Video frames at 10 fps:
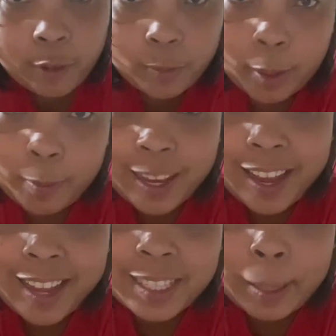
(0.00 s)
me,
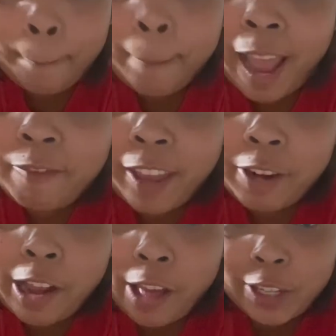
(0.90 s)
because my favorite
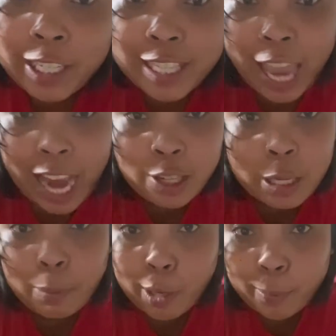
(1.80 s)
color is actually
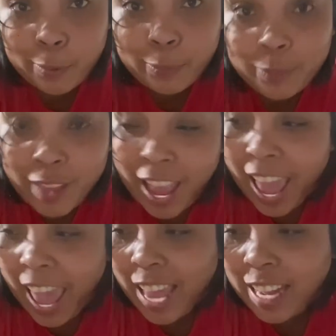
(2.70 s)
purple.
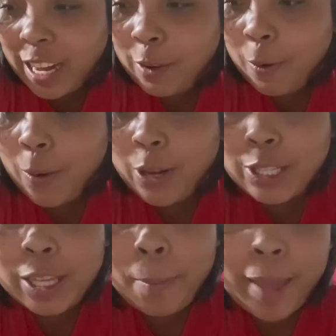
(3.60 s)
And in order
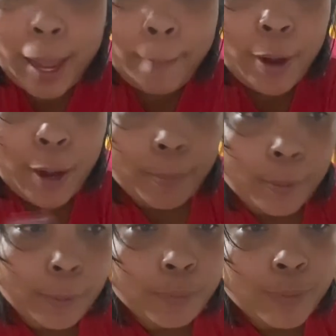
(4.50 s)
to make
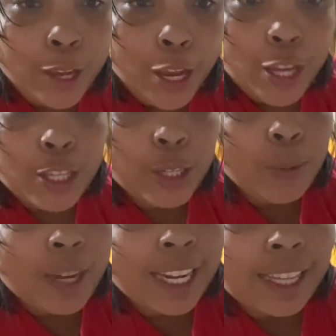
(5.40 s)
purple, you
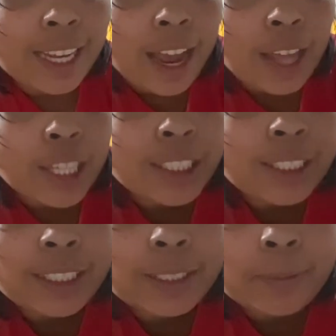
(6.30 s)
need the
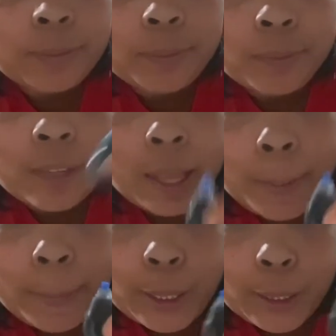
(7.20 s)
colors
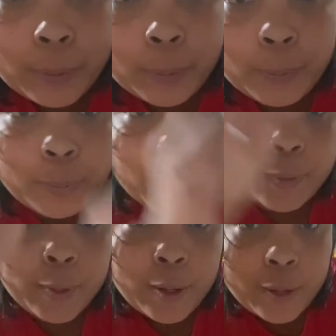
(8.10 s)
blue
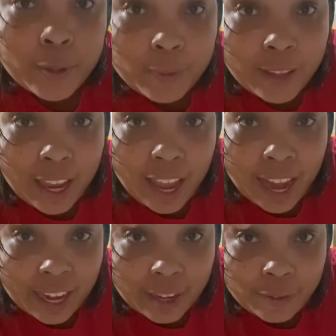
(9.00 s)

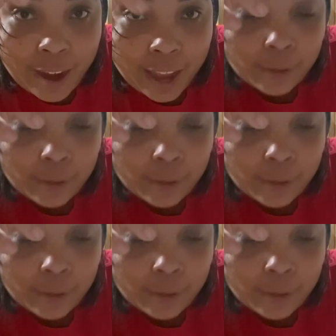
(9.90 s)
and red.